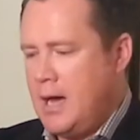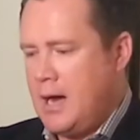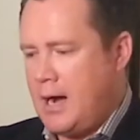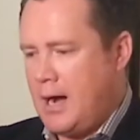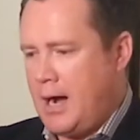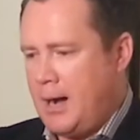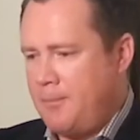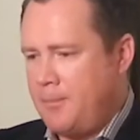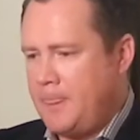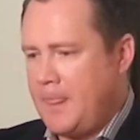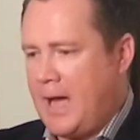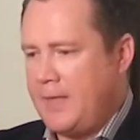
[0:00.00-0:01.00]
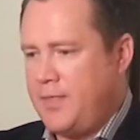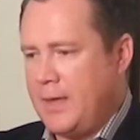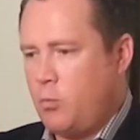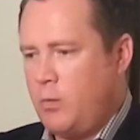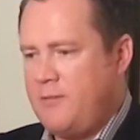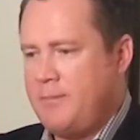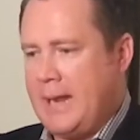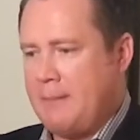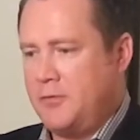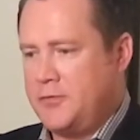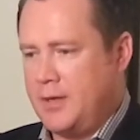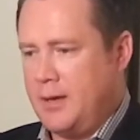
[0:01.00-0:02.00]
I think we've been
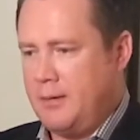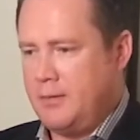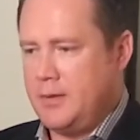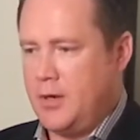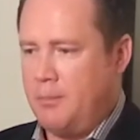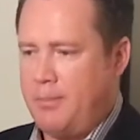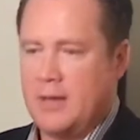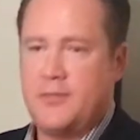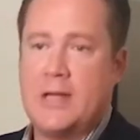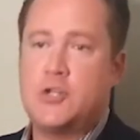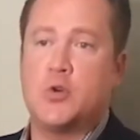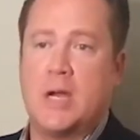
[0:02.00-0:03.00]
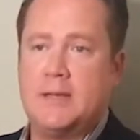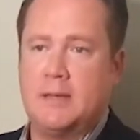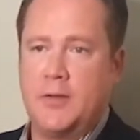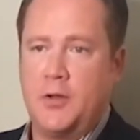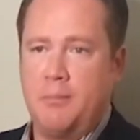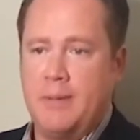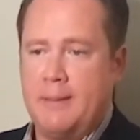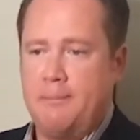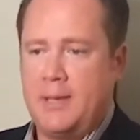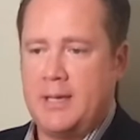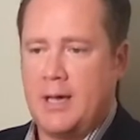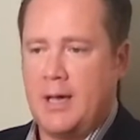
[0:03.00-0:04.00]
able to, buck that trend a little bit
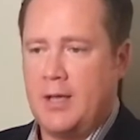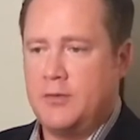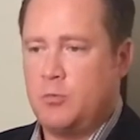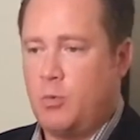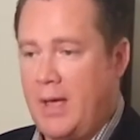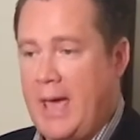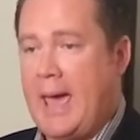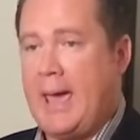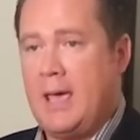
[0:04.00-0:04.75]
because, well,